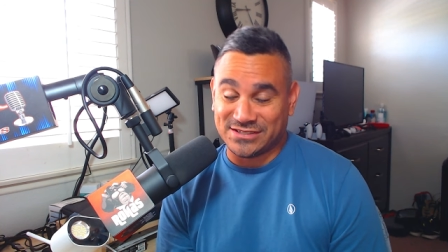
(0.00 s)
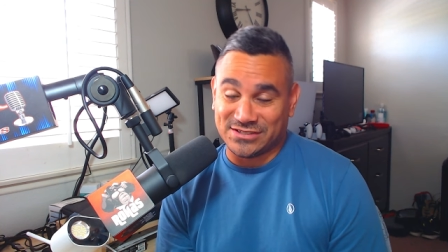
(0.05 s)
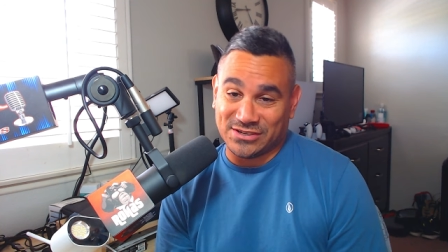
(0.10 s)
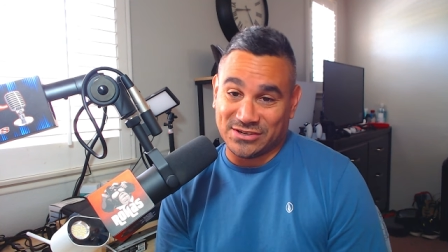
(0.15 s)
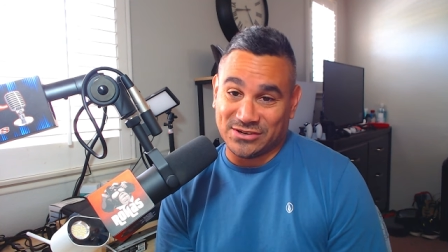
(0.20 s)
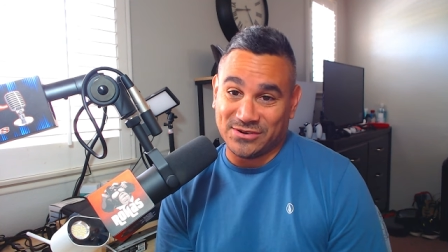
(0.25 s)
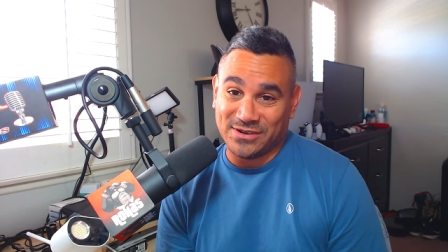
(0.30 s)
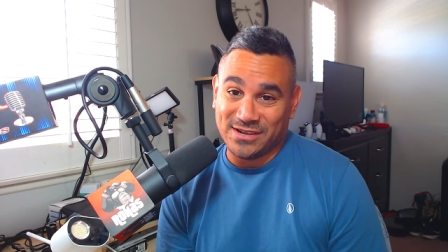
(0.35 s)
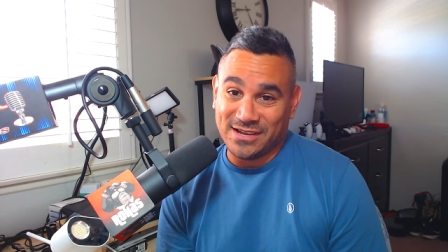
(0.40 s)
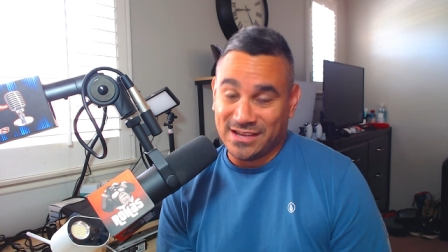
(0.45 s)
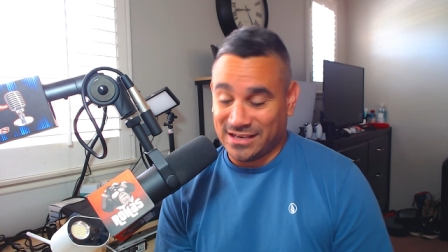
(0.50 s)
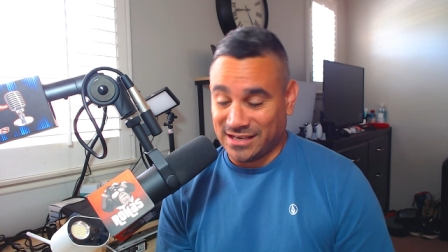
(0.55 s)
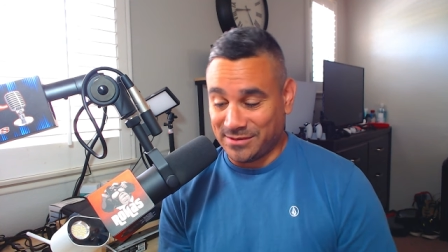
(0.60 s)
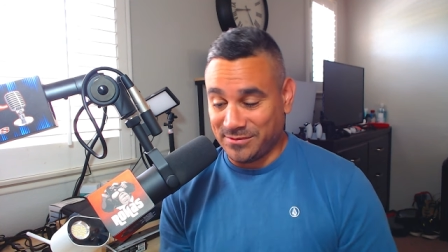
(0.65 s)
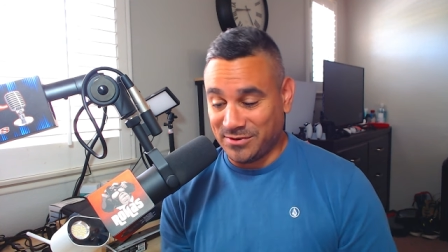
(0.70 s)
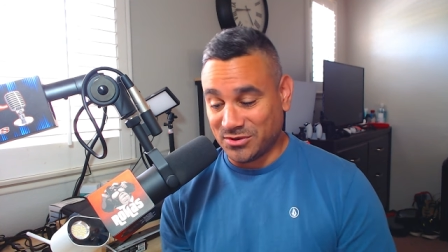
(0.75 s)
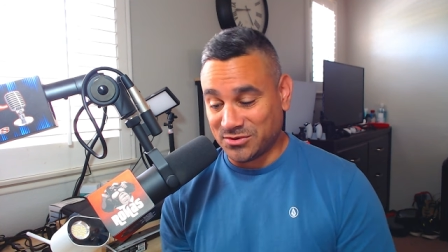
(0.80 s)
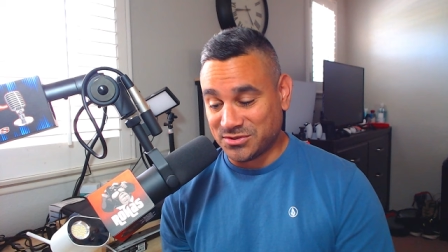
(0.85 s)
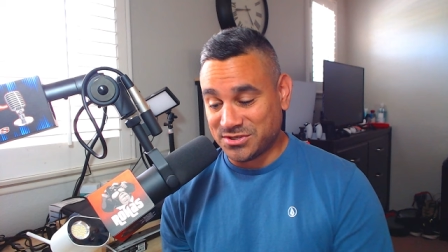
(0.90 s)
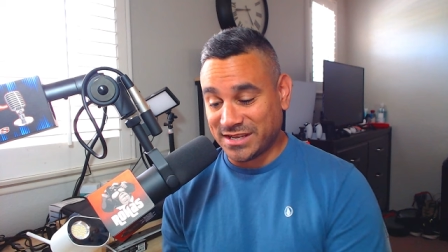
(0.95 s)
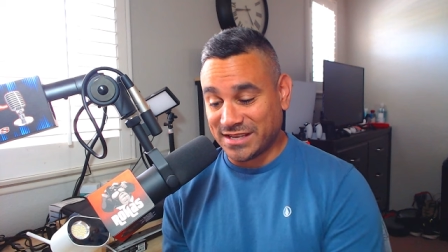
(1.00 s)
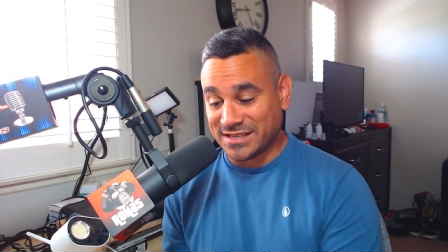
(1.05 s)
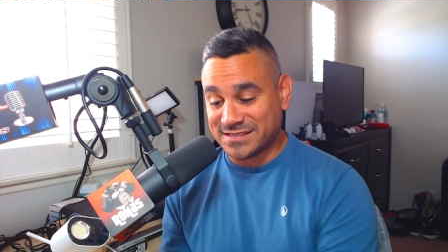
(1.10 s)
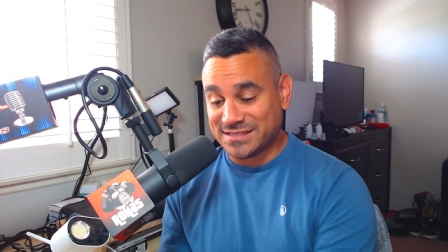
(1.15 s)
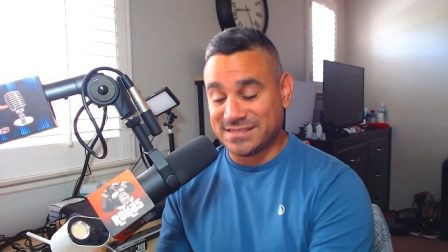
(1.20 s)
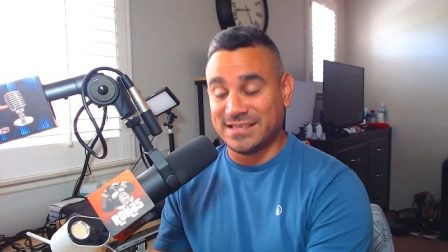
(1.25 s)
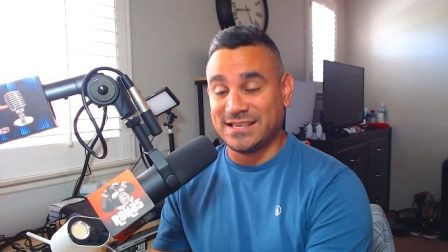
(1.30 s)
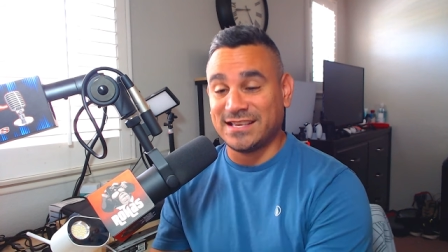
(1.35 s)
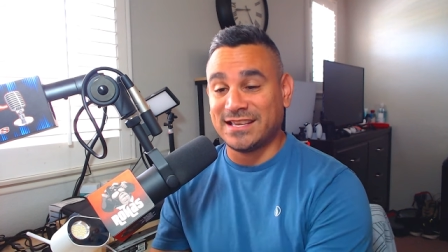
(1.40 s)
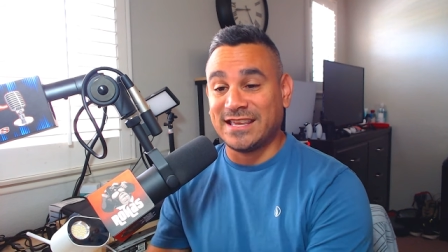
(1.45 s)
So let me know what you
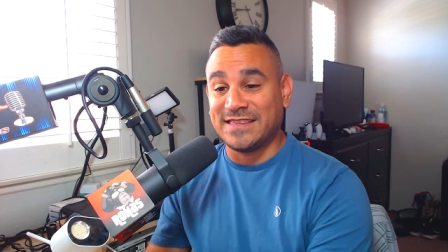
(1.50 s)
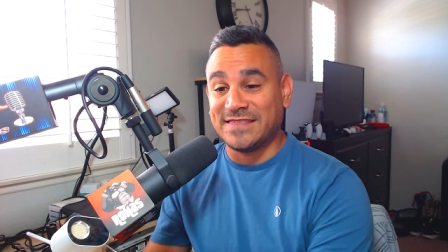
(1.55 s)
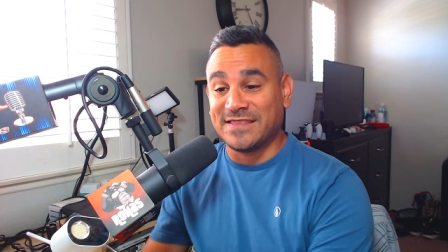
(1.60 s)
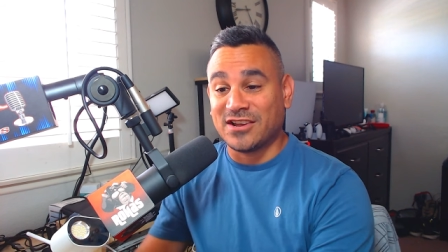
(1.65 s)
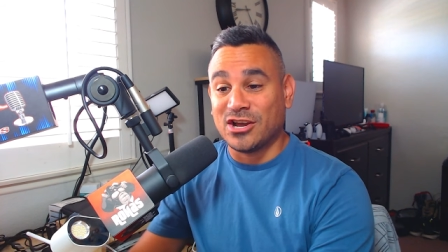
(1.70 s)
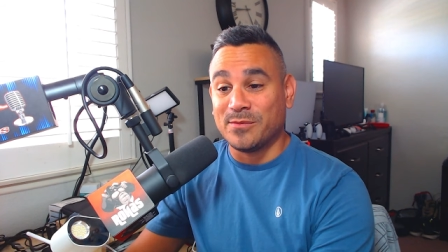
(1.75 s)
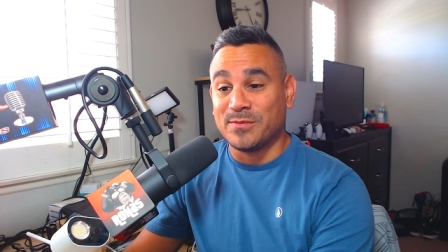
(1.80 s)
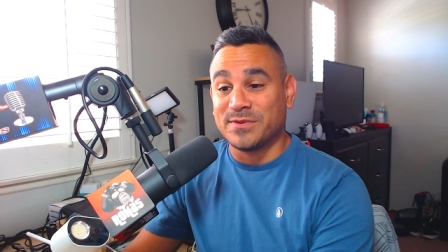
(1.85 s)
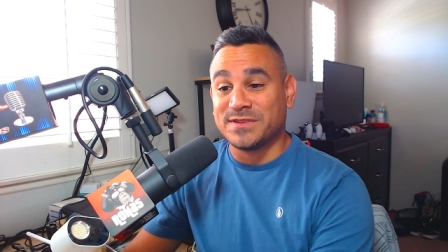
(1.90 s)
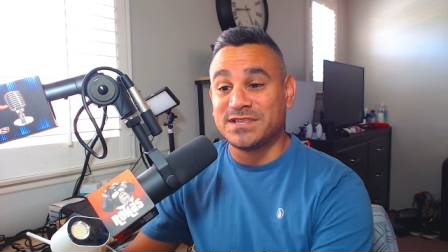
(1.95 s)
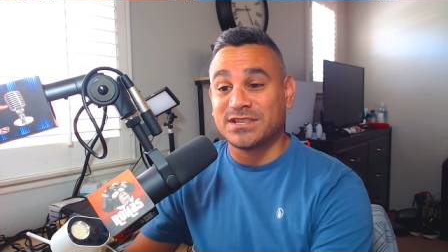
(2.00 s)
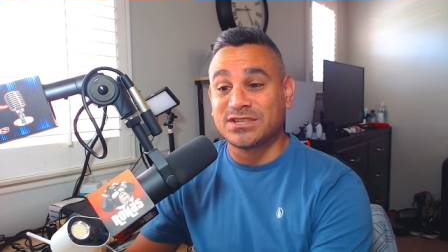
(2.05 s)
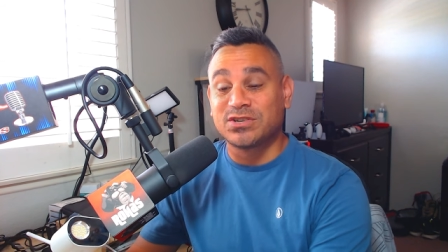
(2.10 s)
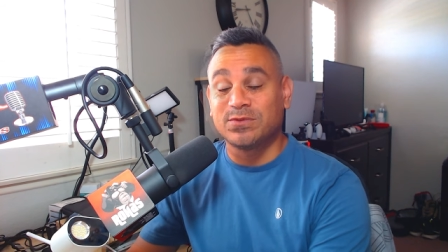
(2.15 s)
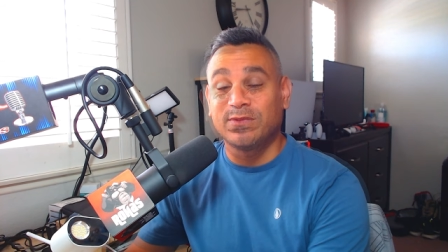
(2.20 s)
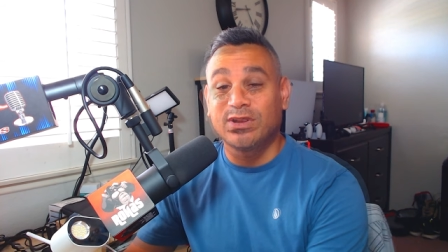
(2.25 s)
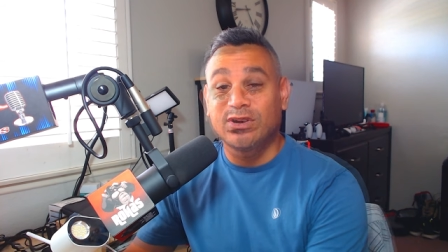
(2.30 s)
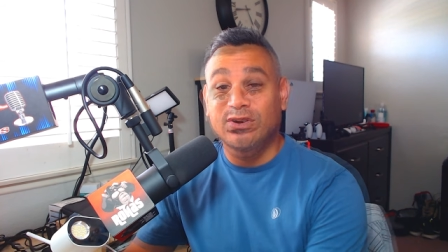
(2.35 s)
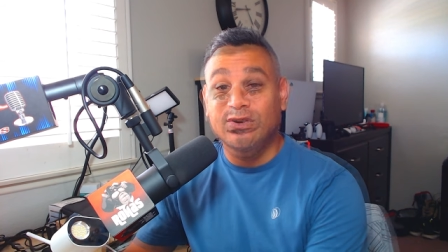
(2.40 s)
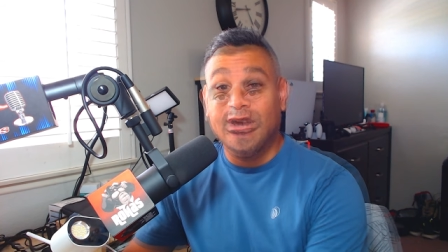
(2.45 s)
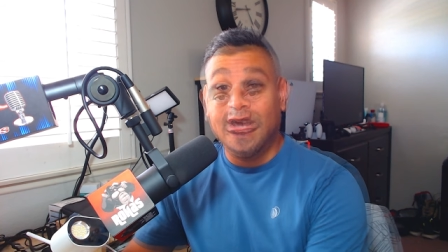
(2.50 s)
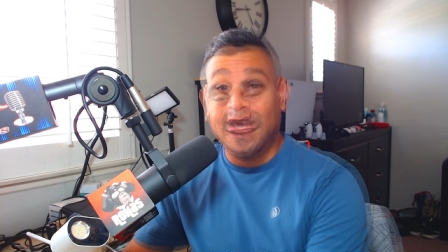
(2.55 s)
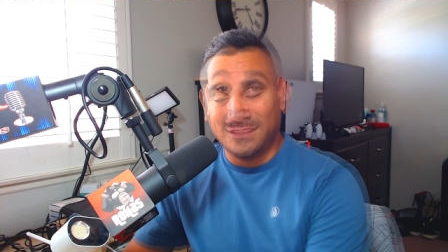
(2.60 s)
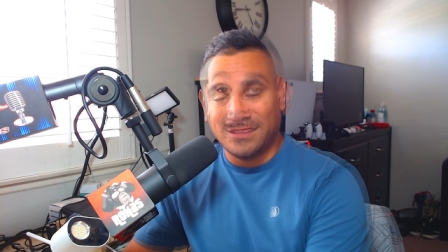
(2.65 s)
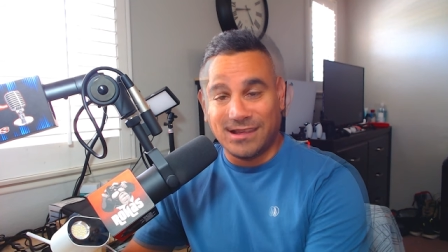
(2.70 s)
guys think in the comment section below.